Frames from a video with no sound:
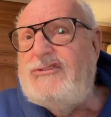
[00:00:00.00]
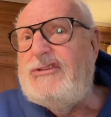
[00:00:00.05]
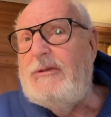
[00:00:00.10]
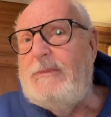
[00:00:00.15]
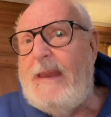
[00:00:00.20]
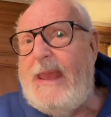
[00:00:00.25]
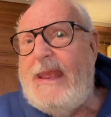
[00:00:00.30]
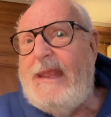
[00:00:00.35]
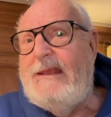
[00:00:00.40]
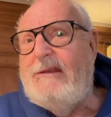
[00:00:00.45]

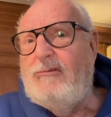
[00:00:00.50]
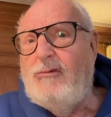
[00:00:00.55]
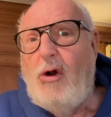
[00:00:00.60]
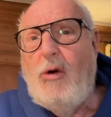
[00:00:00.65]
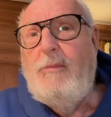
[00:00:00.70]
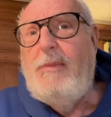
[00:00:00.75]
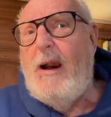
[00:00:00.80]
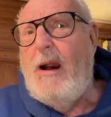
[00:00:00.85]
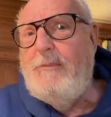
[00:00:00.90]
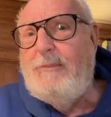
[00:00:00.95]
Jamaica
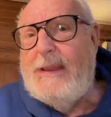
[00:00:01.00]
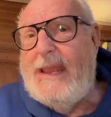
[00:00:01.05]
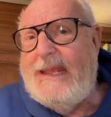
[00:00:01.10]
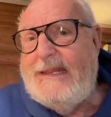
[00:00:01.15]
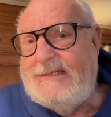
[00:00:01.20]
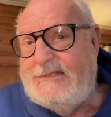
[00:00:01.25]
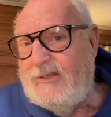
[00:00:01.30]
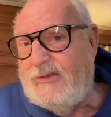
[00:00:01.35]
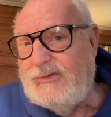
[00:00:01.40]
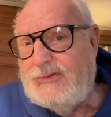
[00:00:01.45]
or
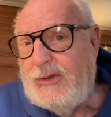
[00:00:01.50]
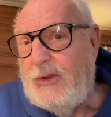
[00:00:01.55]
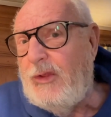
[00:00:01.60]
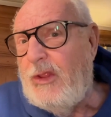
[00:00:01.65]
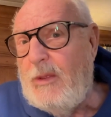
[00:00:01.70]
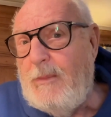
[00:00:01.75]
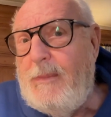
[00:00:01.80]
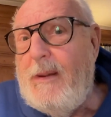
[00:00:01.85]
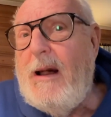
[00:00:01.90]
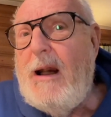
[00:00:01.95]
Barbados or
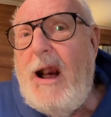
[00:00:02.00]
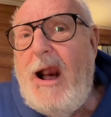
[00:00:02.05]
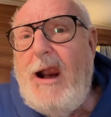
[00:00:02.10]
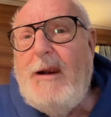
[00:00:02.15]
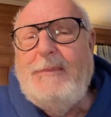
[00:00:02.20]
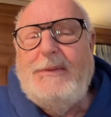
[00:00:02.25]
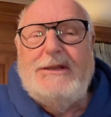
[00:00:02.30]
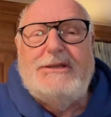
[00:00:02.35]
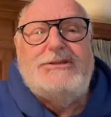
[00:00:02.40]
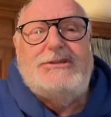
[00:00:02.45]
the
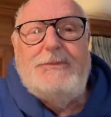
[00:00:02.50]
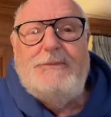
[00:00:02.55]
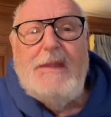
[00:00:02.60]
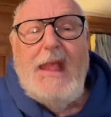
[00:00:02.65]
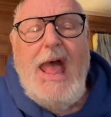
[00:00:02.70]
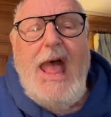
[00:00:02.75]
Bahamas.